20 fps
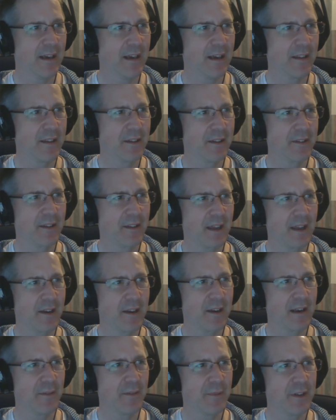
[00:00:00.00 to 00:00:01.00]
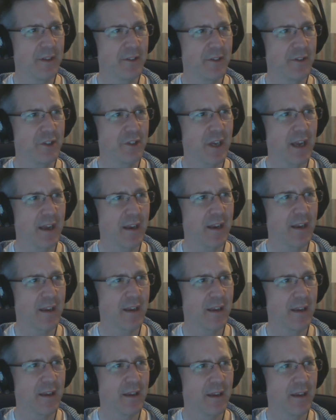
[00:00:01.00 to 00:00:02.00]
Let me just check.
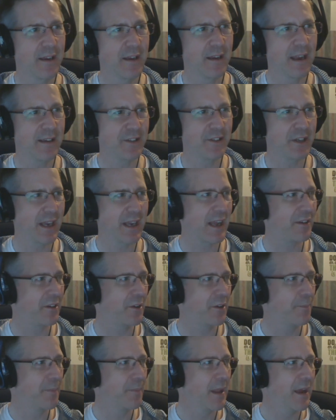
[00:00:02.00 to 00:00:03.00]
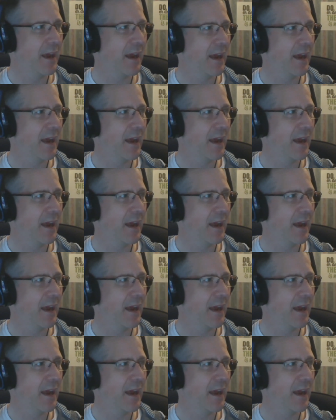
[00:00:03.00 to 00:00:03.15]
Yes, you can do.